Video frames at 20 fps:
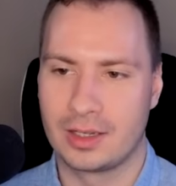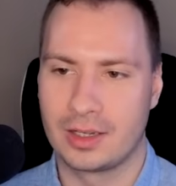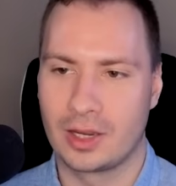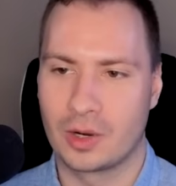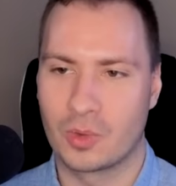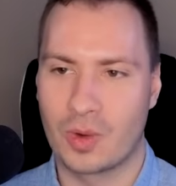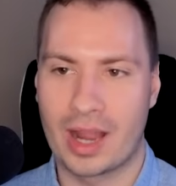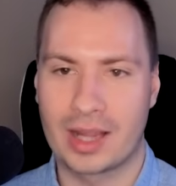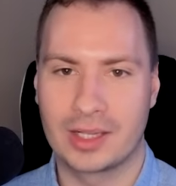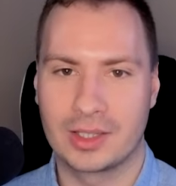
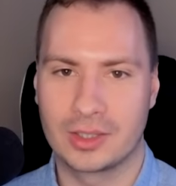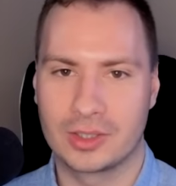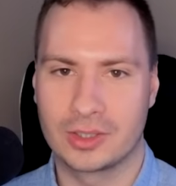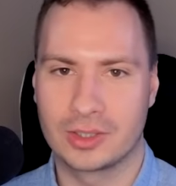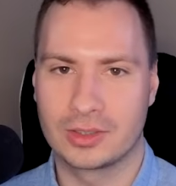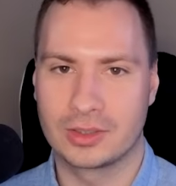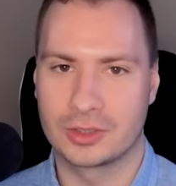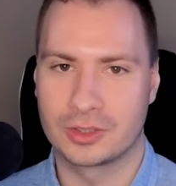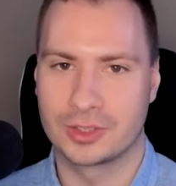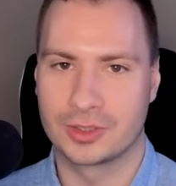irregular
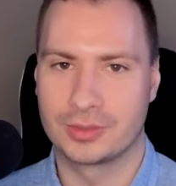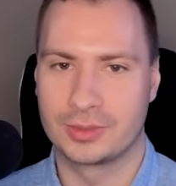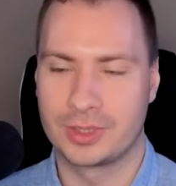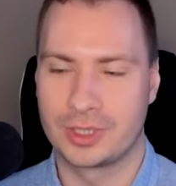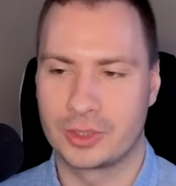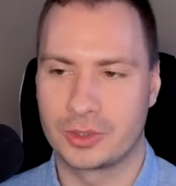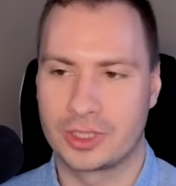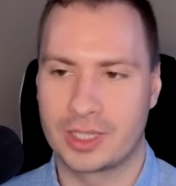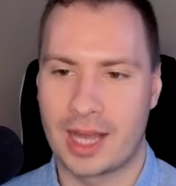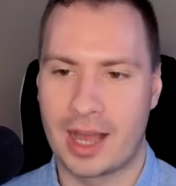or, you
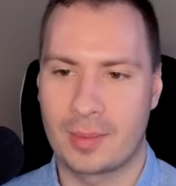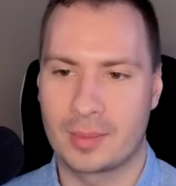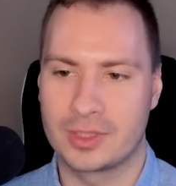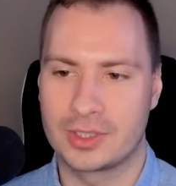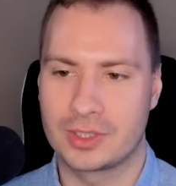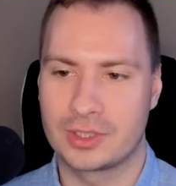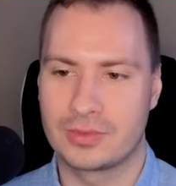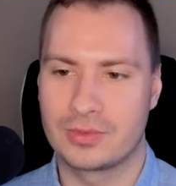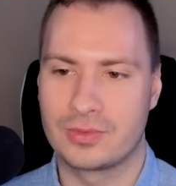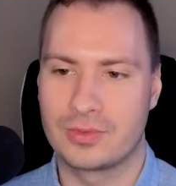know,
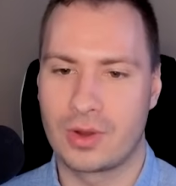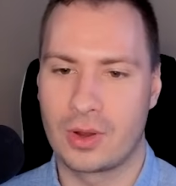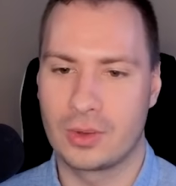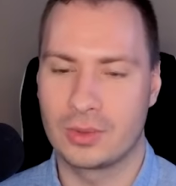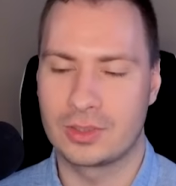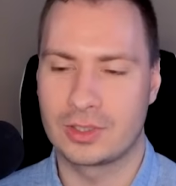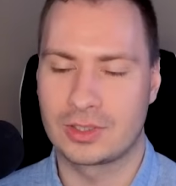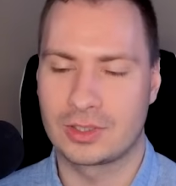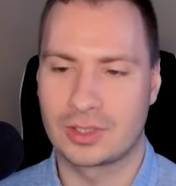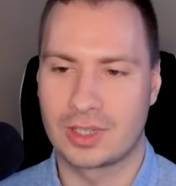anomalous
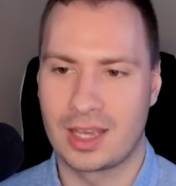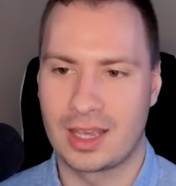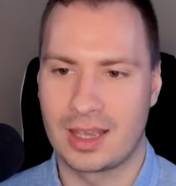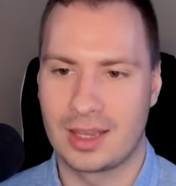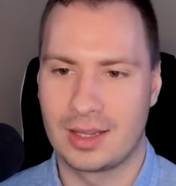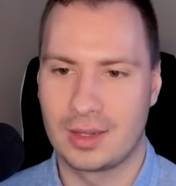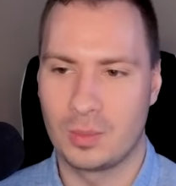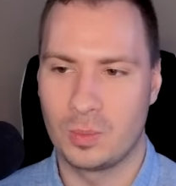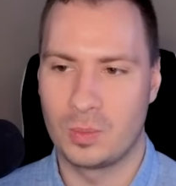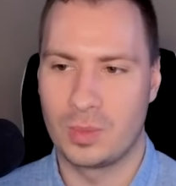votes.
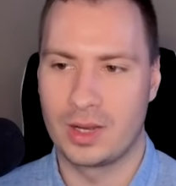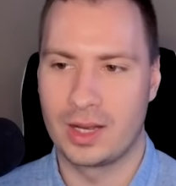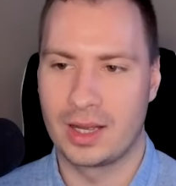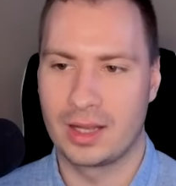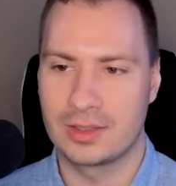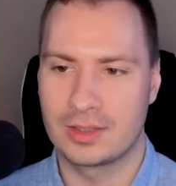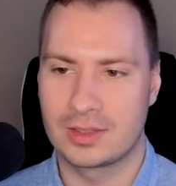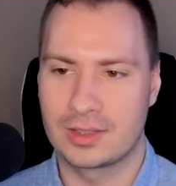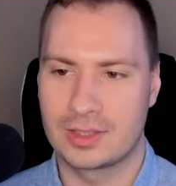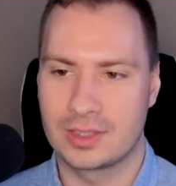
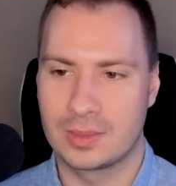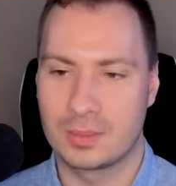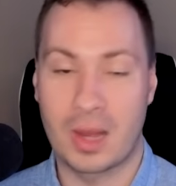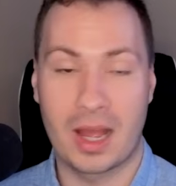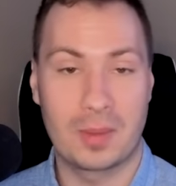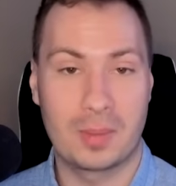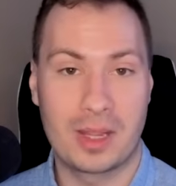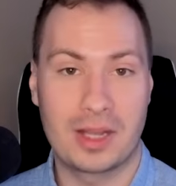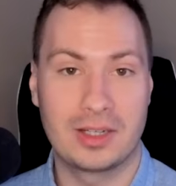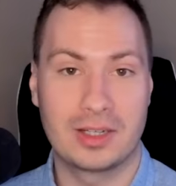But in
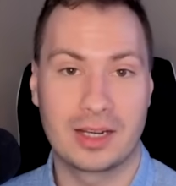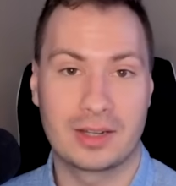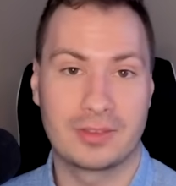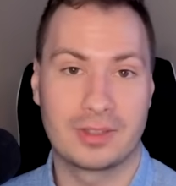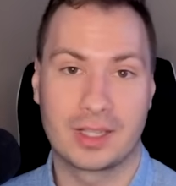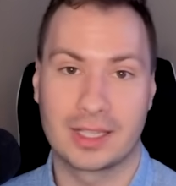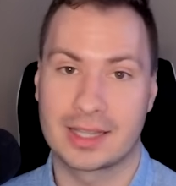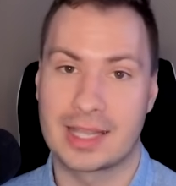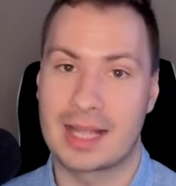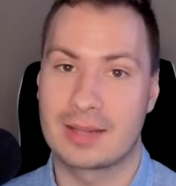my opinion, I
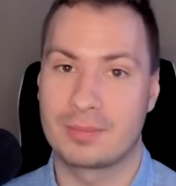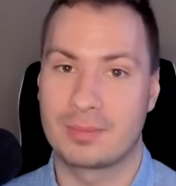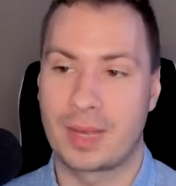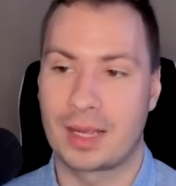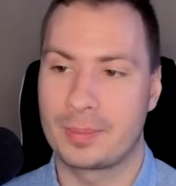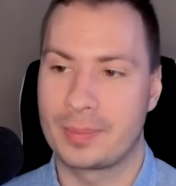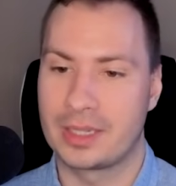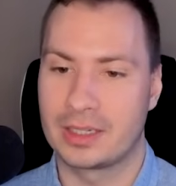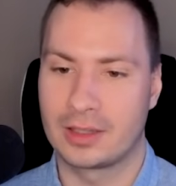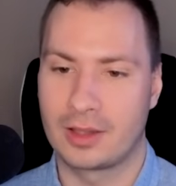feel like that
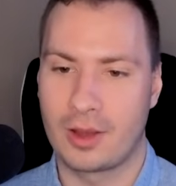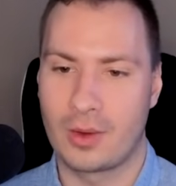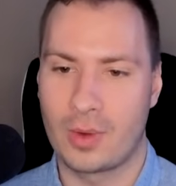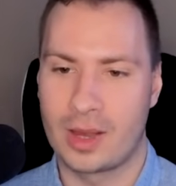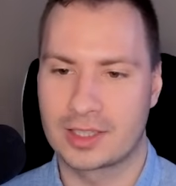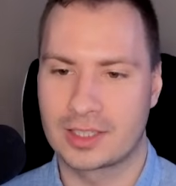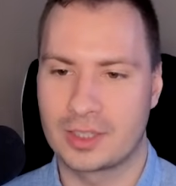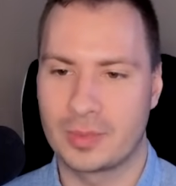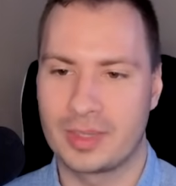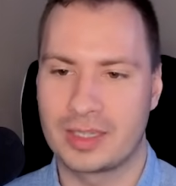might be a low
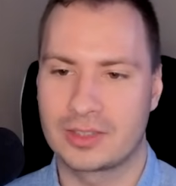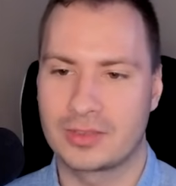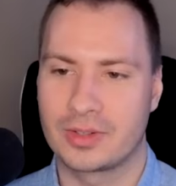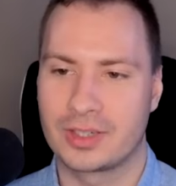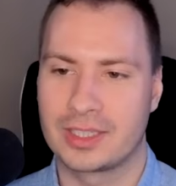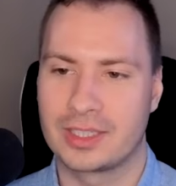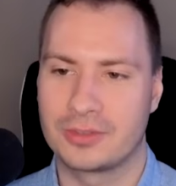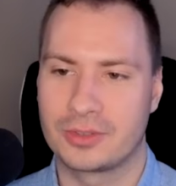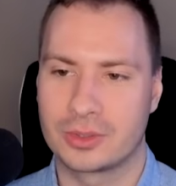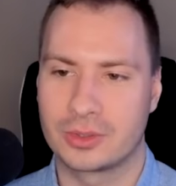estimate. It's very
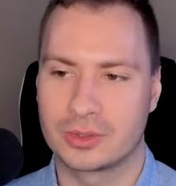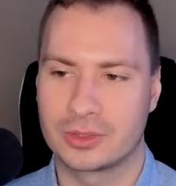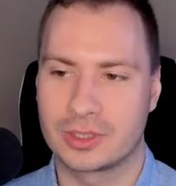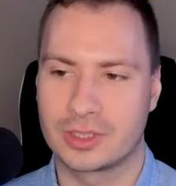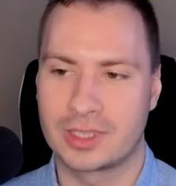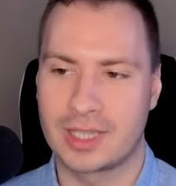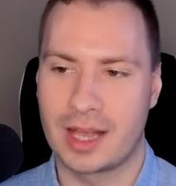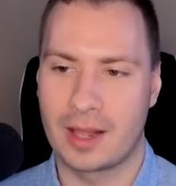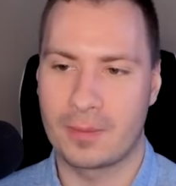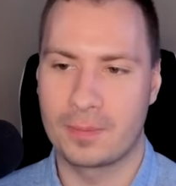difficult to
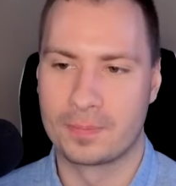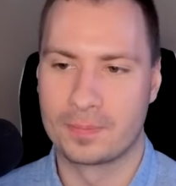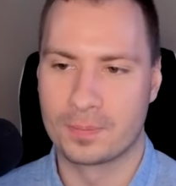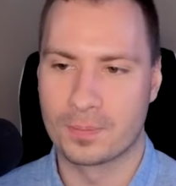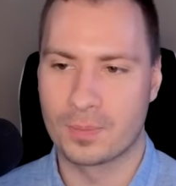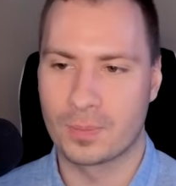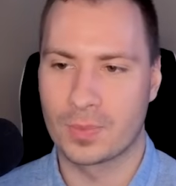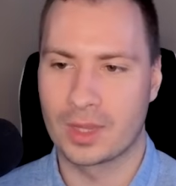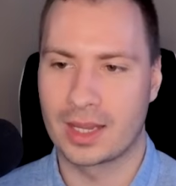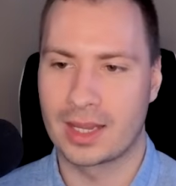tell.
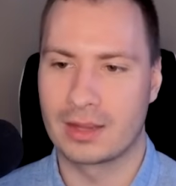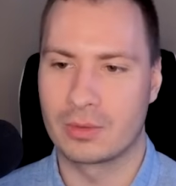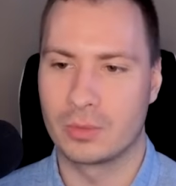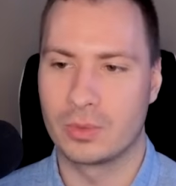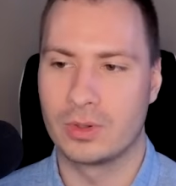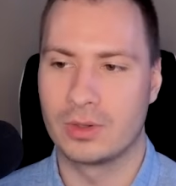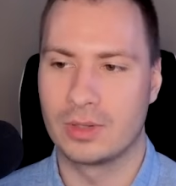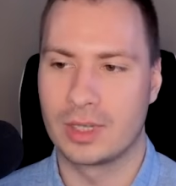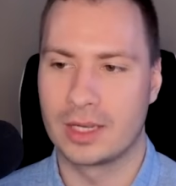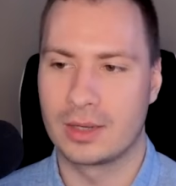And
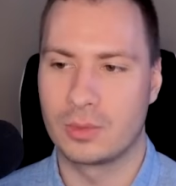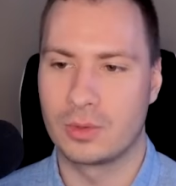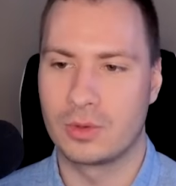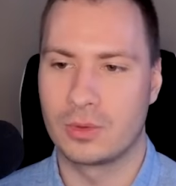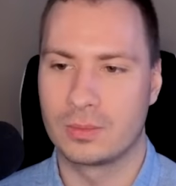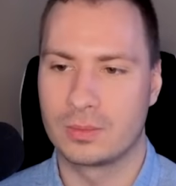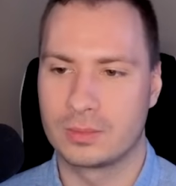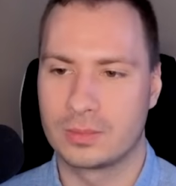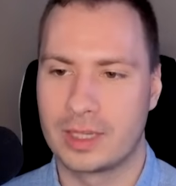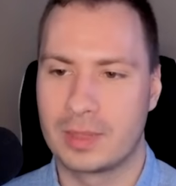
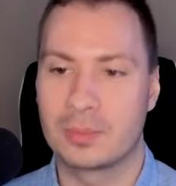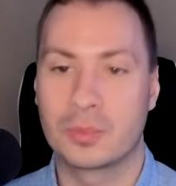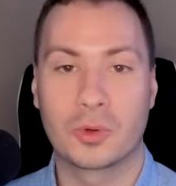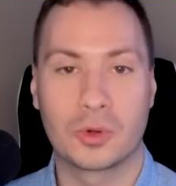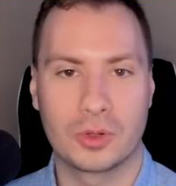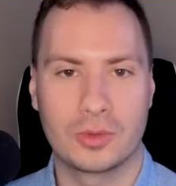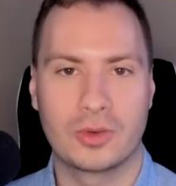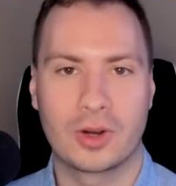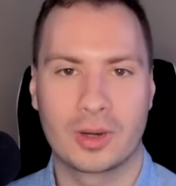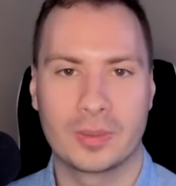we'll
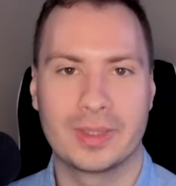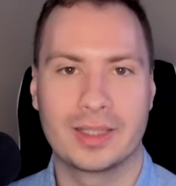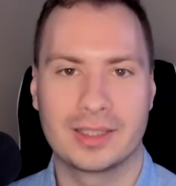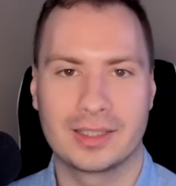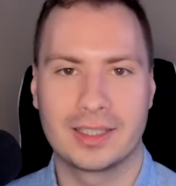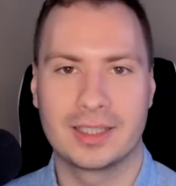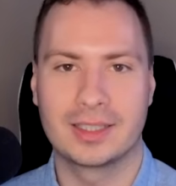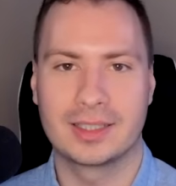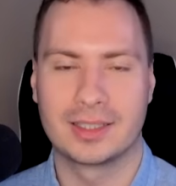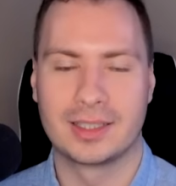improve our
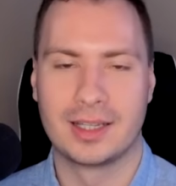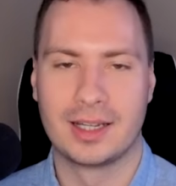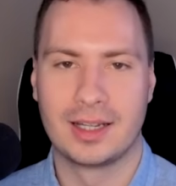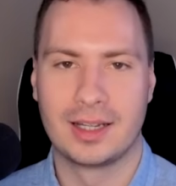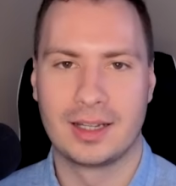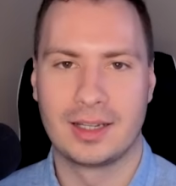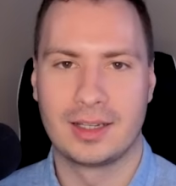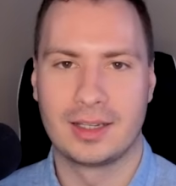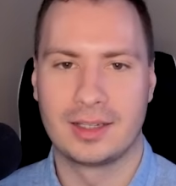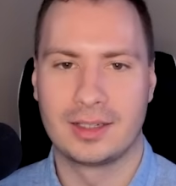ability to
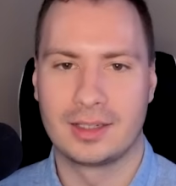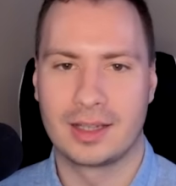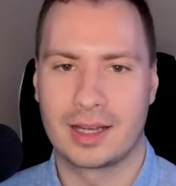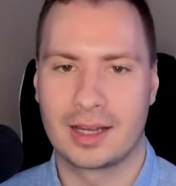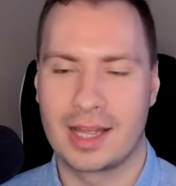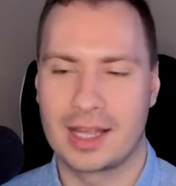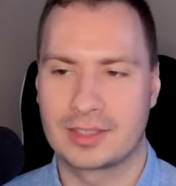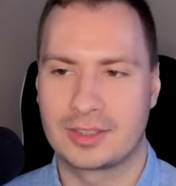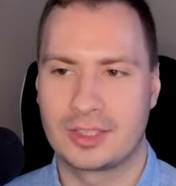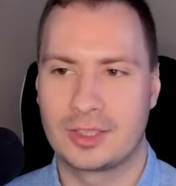
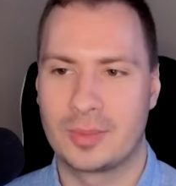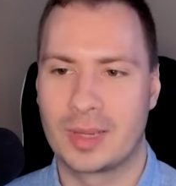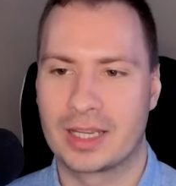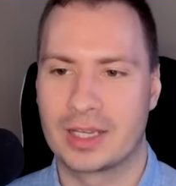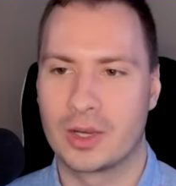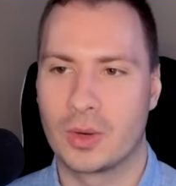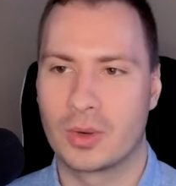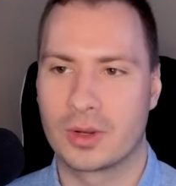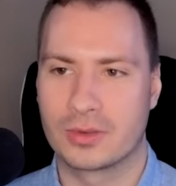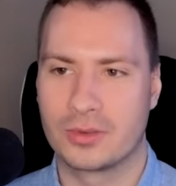estimate
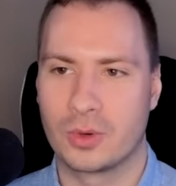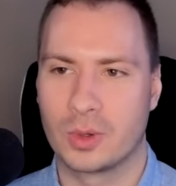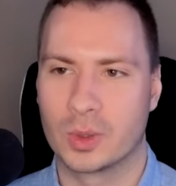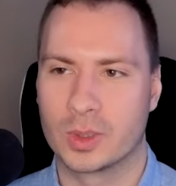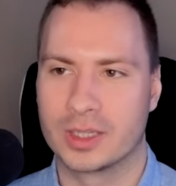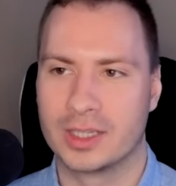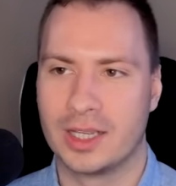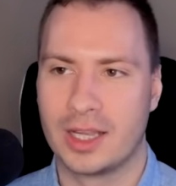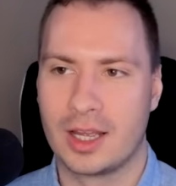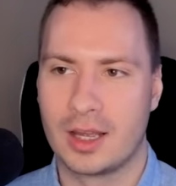going
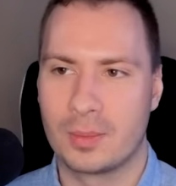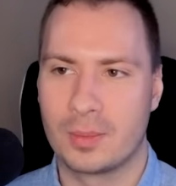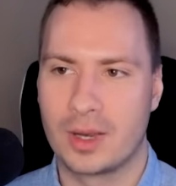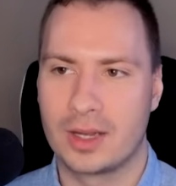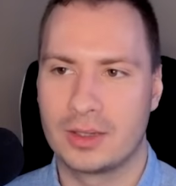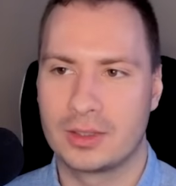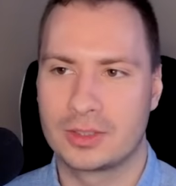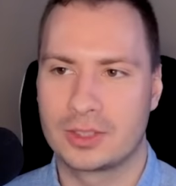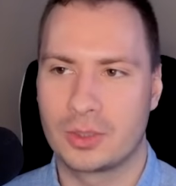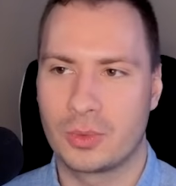forward.
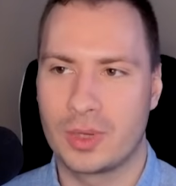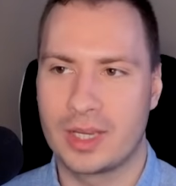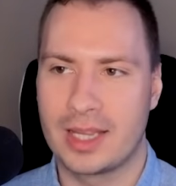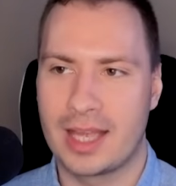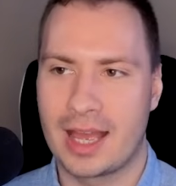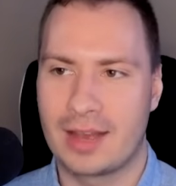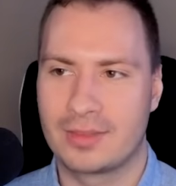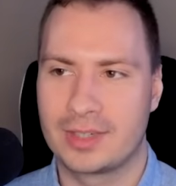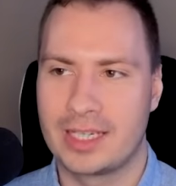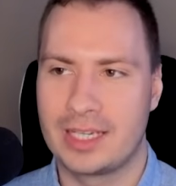But so we
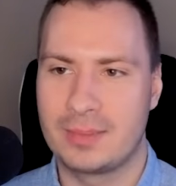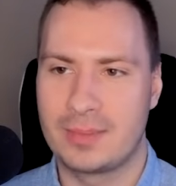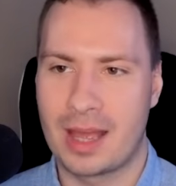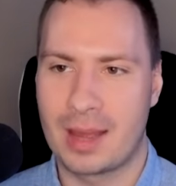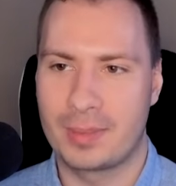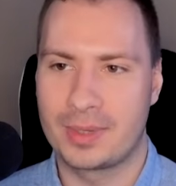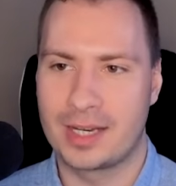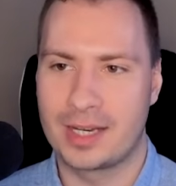have a heat map